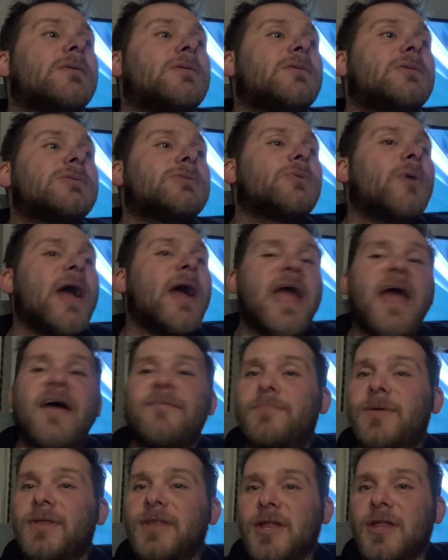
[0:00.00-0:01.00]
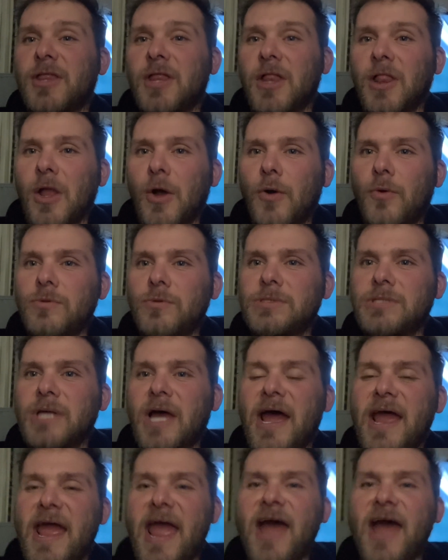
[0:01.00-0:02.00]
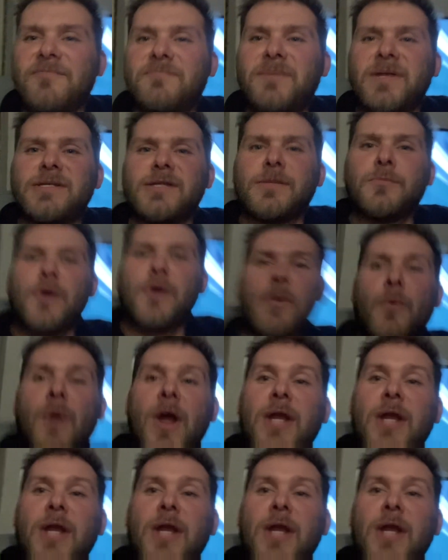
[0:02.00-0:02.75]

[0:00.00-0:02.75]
So I have been in the lows. I have been to the point where I